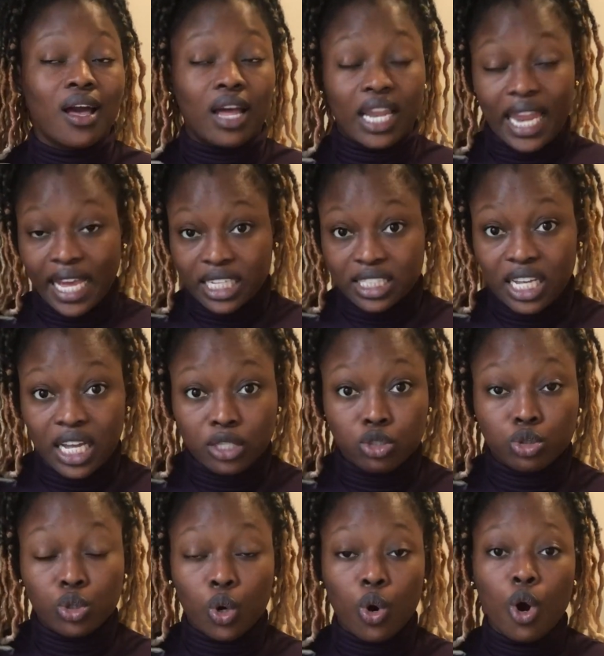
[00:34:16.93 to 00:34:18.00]
like that.
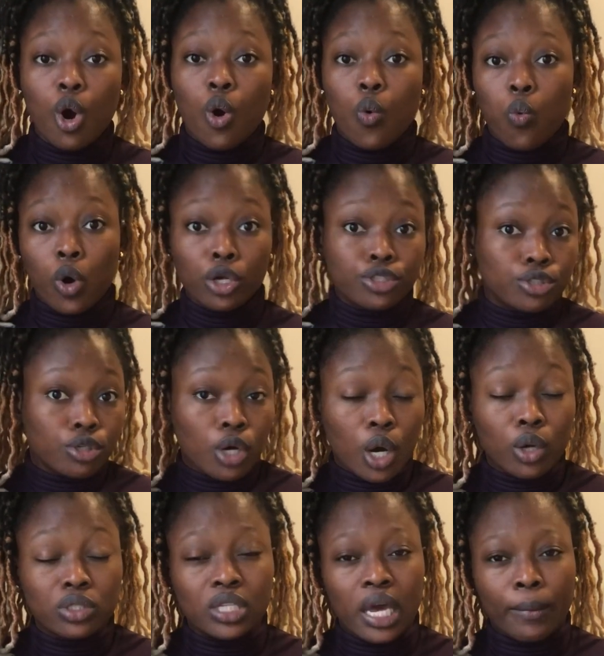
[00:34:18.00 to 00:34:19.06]
So once you
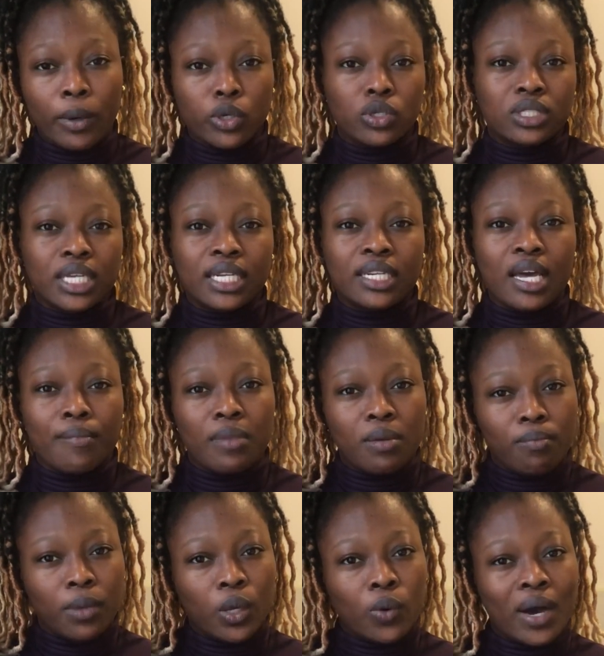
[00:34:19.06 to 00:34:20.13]
call them or you send them a
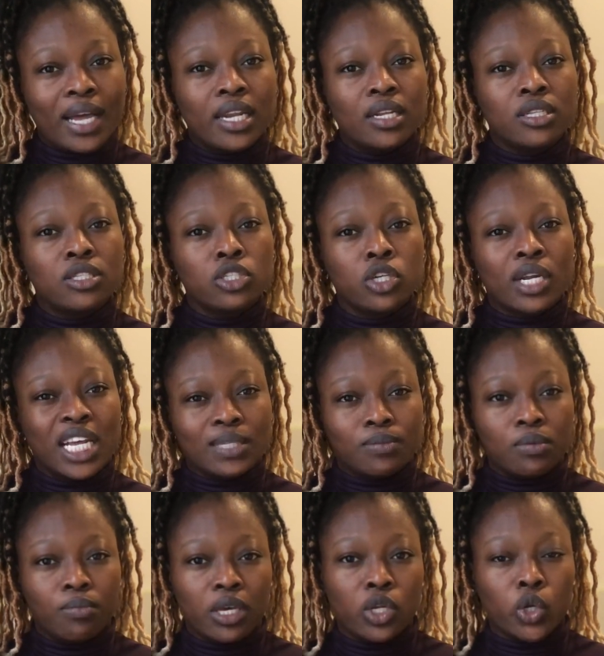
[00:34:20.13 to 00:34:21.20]
mail and a decision has been
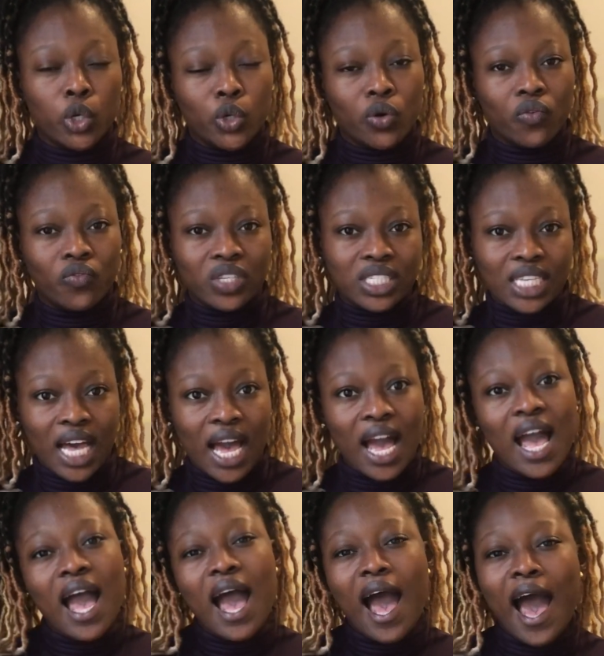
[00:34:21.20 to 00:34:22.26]
made on your visa
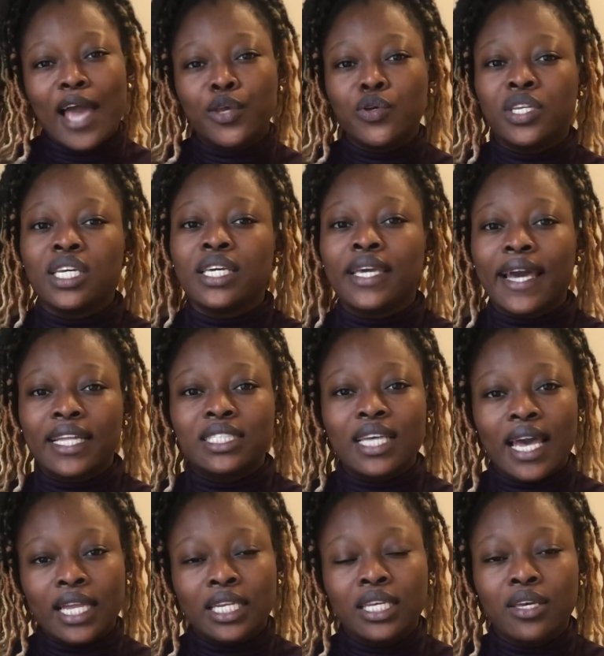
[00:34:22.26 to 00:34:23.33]
and you didn't get
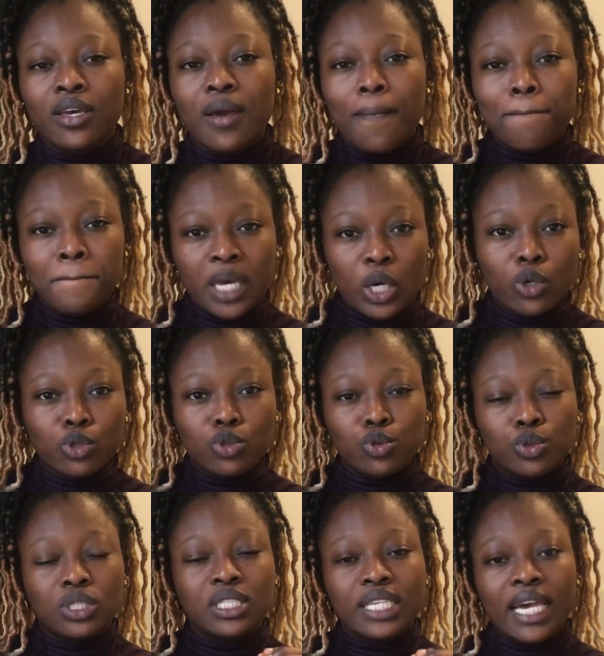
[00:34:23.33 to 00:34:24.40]
any mail to
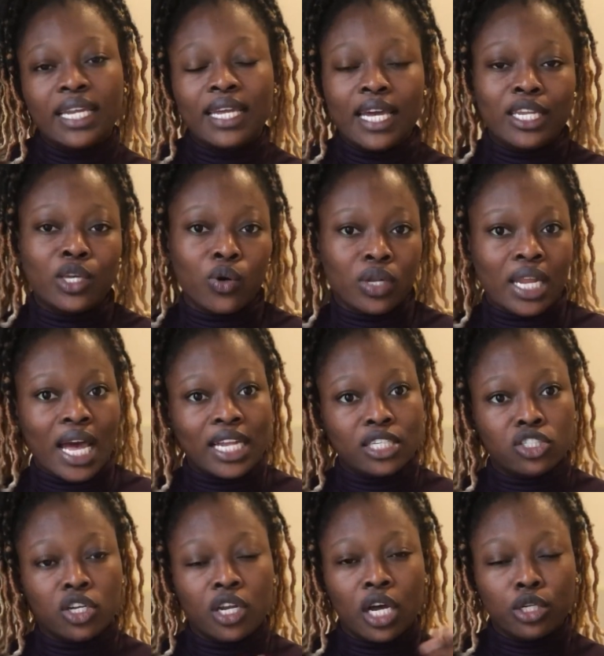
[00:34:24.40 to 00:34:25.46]
send any other
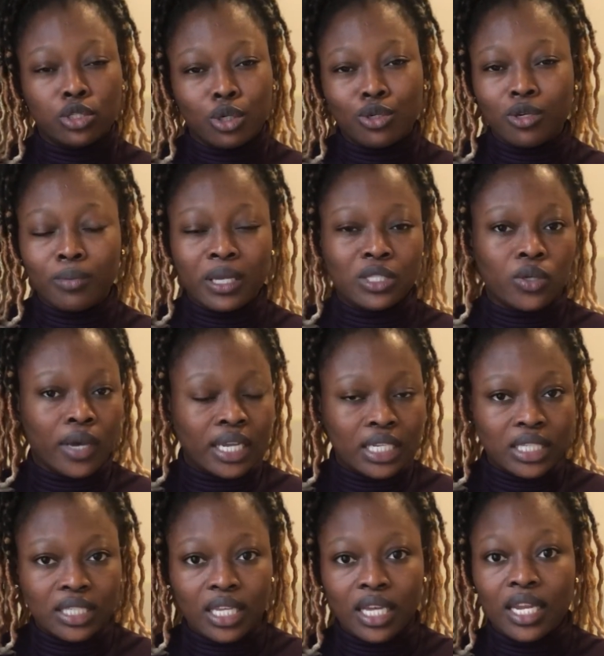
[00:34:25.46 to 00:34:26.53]
additional documents or
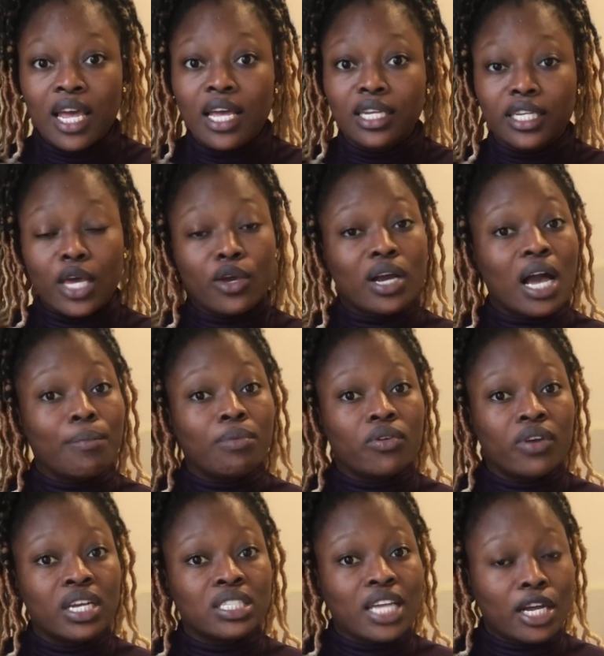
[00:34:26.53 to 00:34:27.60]
anything, then you can be
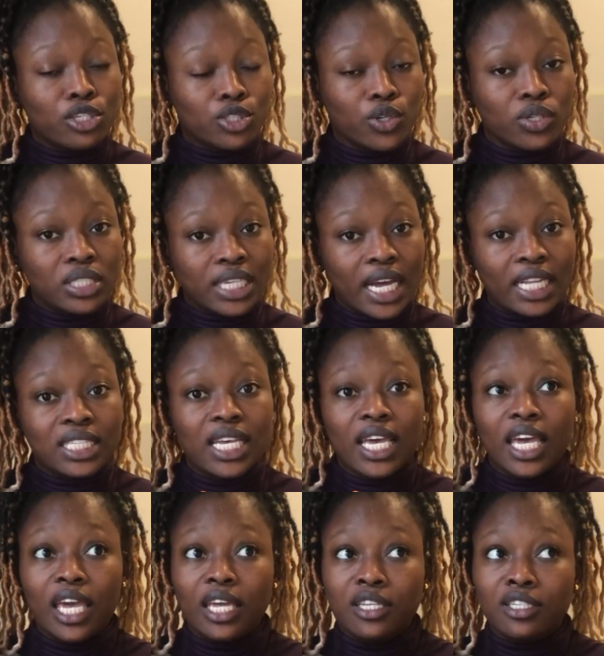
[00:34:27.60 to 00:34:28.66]
rest assured that
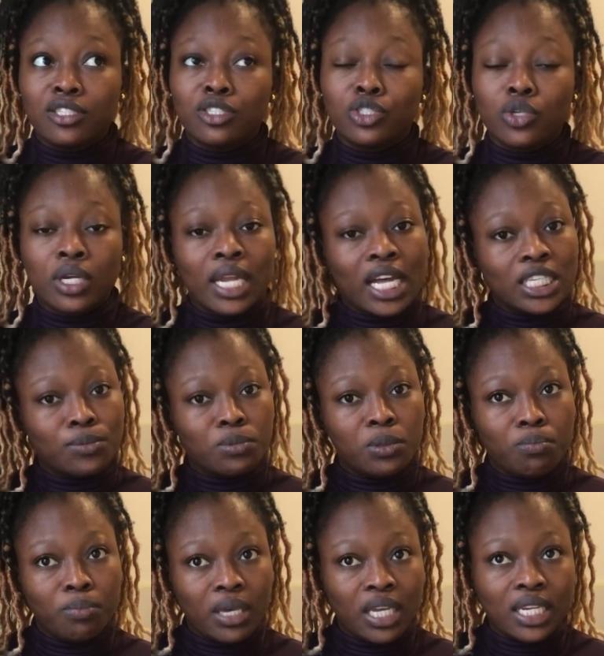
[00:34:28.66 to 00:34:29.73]
a decision has been
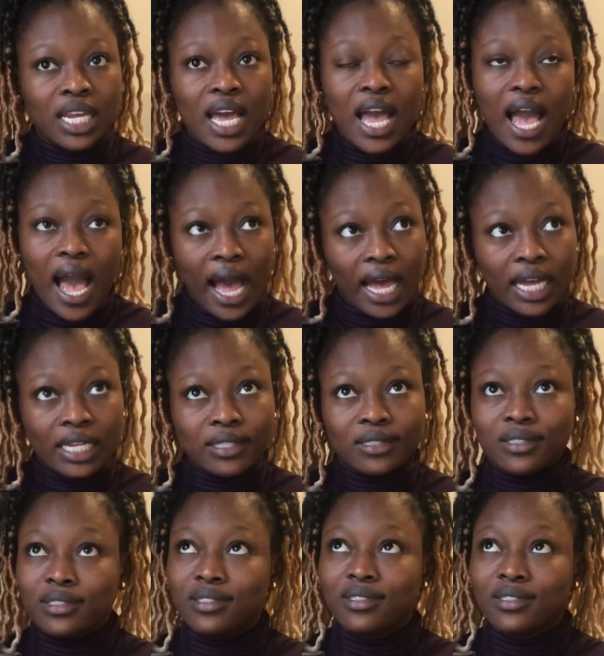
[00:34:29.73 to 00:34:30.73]
made and